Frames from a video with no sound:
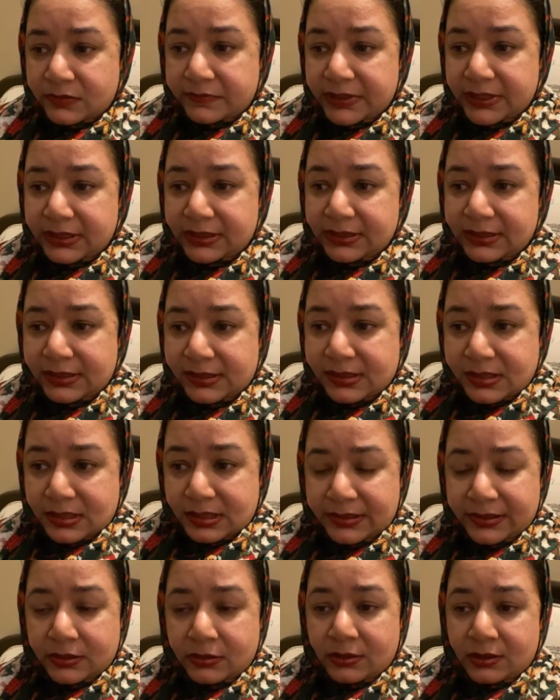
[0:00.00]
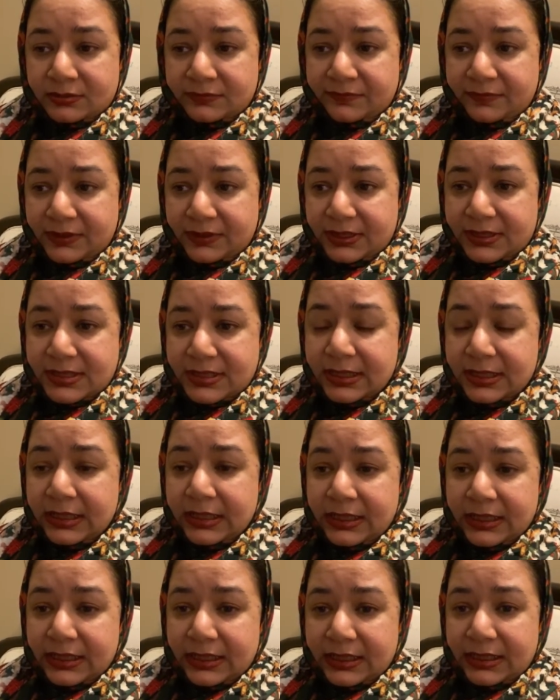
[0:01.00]
the entire conflict.
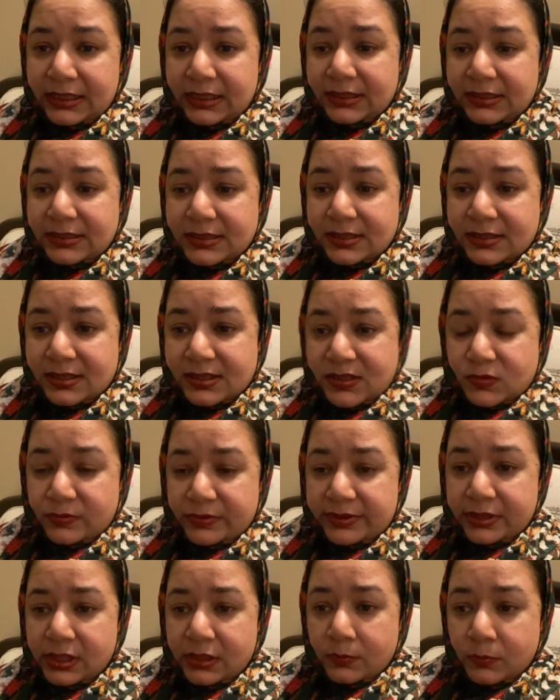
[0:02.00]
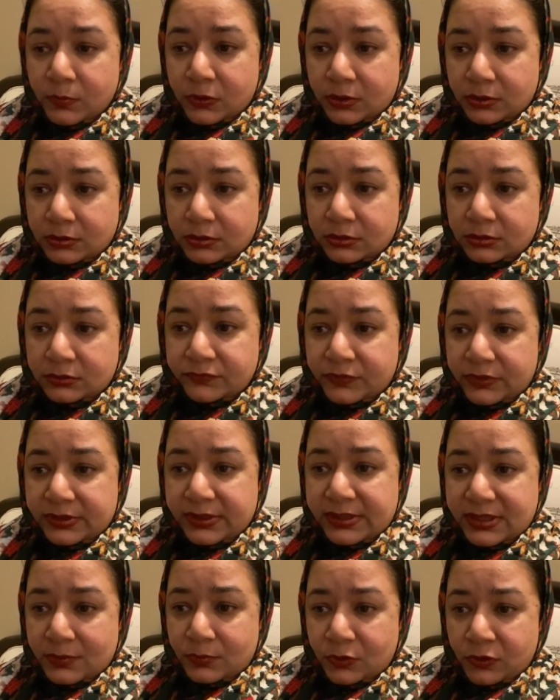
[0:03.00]
And it is very important for the
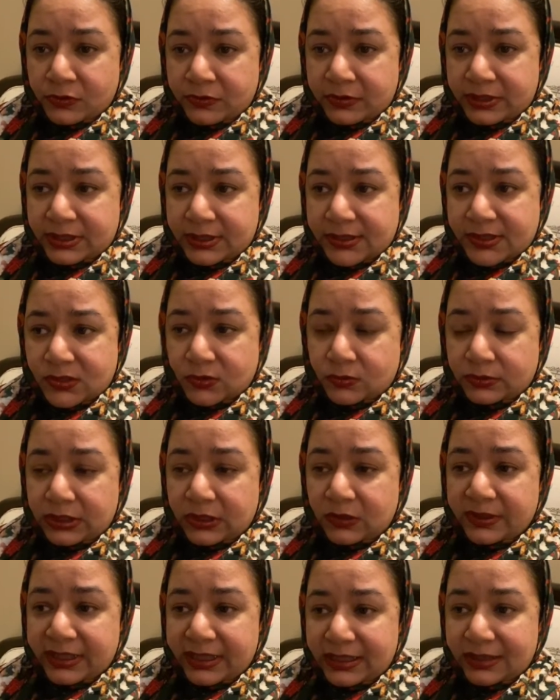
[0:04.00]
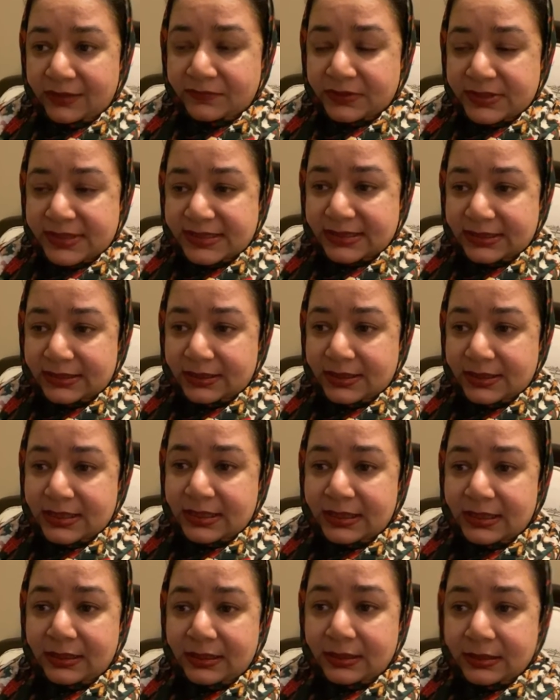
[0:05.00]
Democrats, who now have the Senate
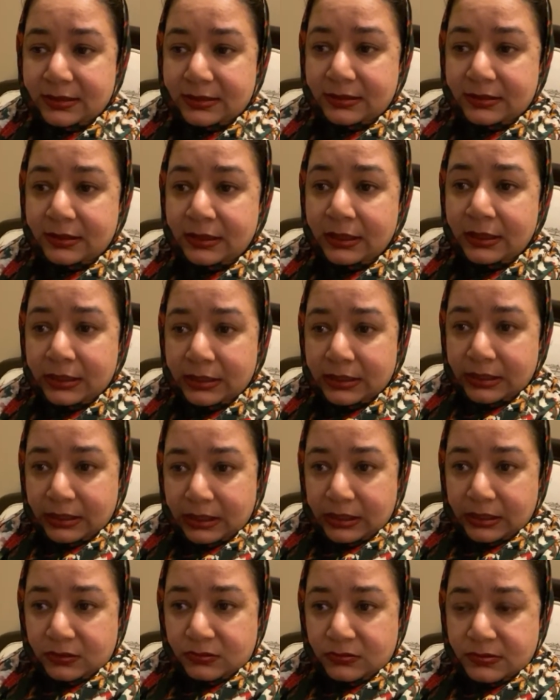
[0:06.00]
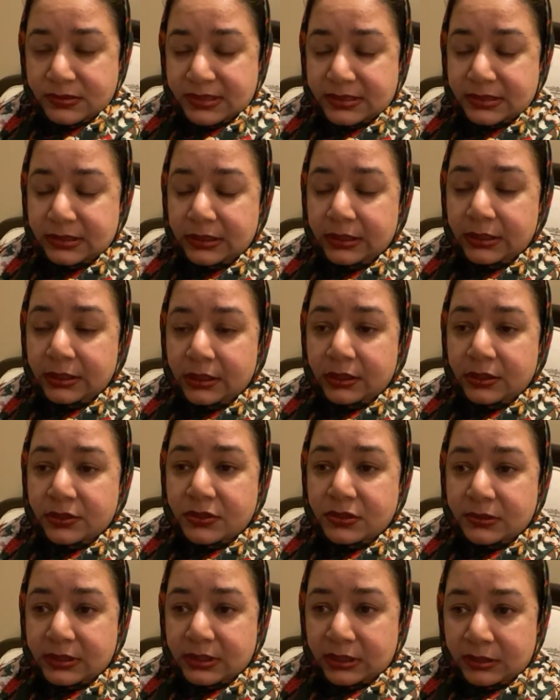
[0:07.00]
and the House, to
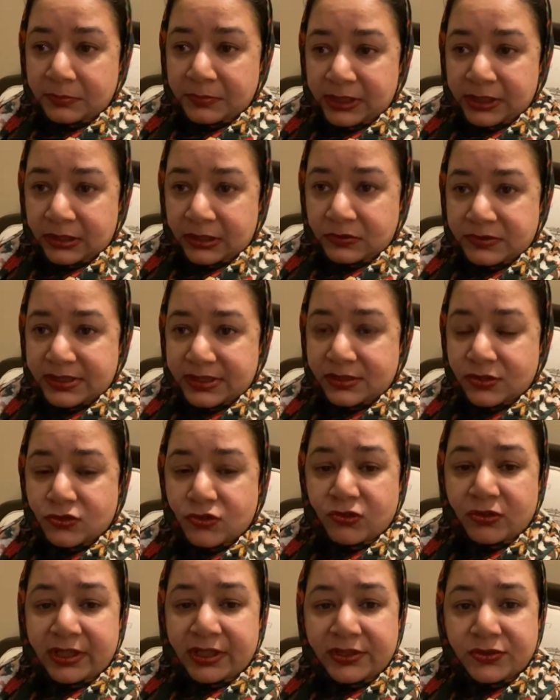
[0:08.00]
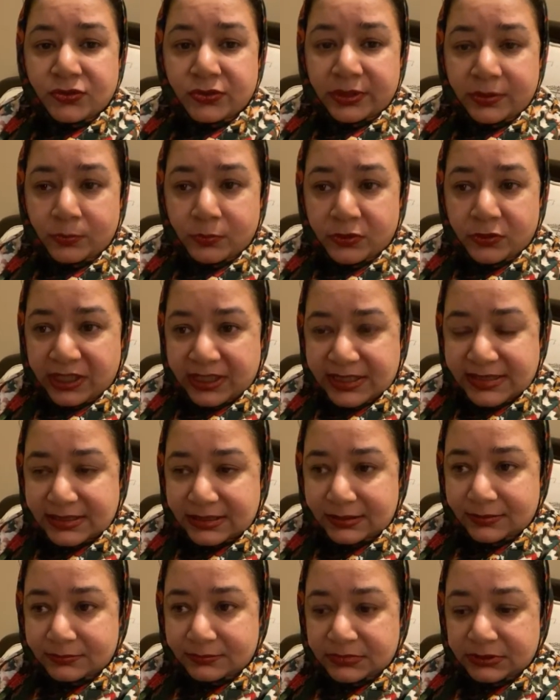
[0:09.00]
come out and try to embrace
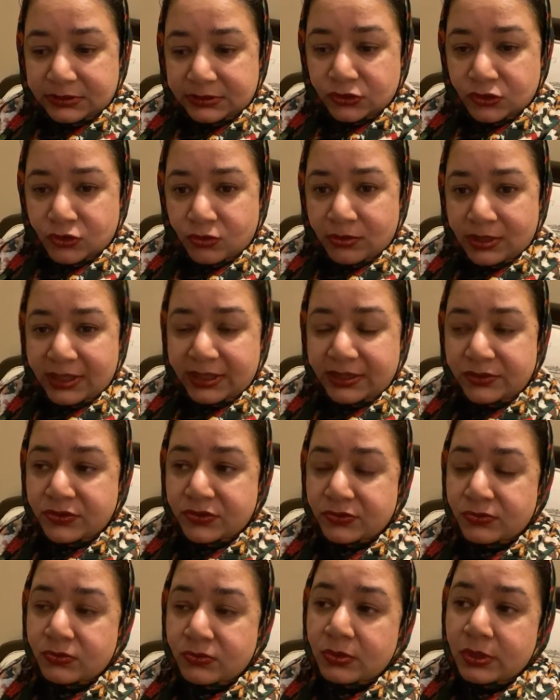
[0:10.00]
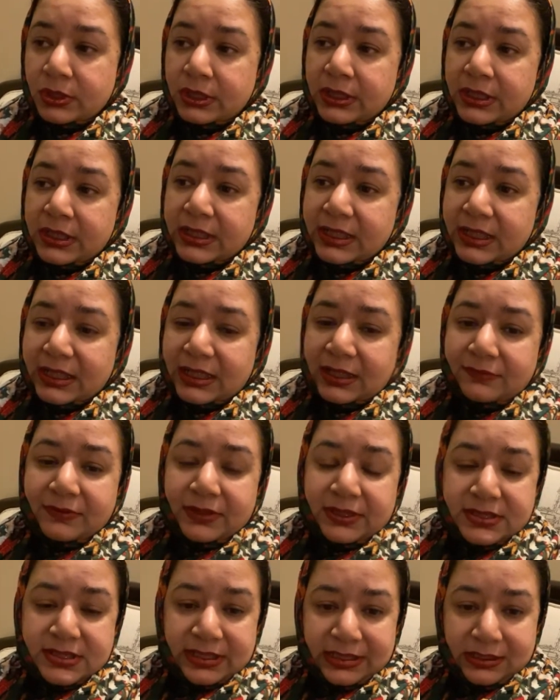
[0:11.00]
them, try to have a
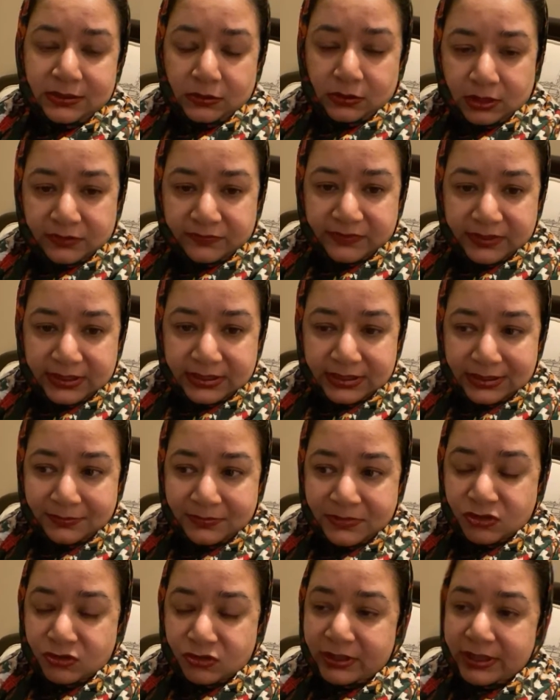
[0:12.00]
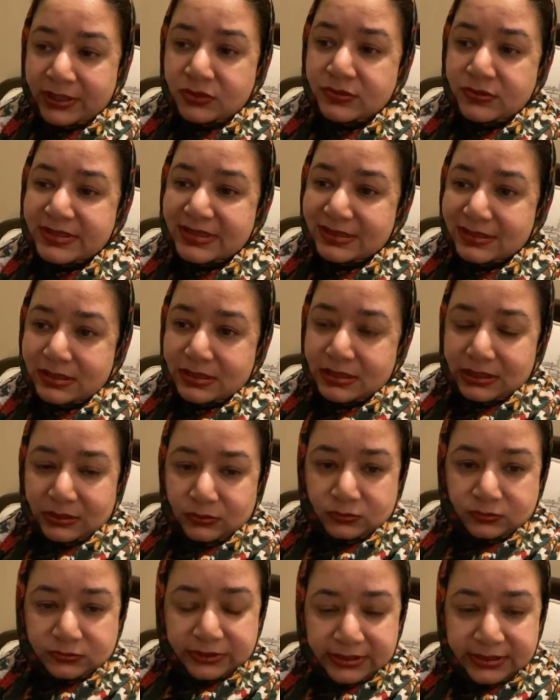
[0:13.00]
dialogue with them, try to sit
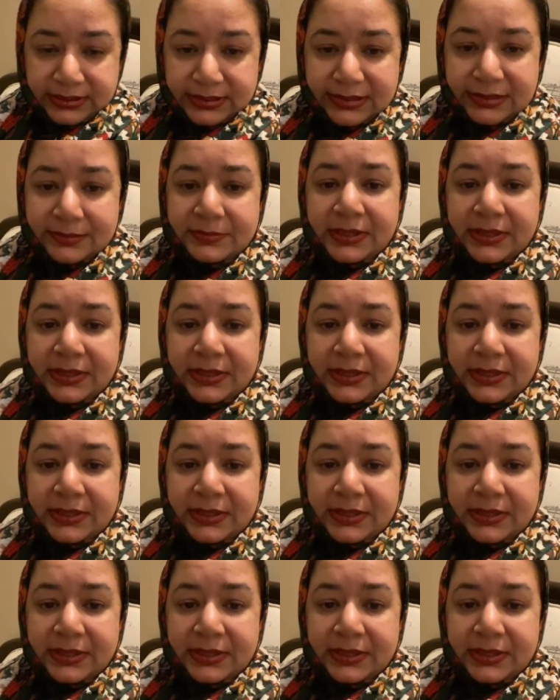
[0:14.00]
down with them,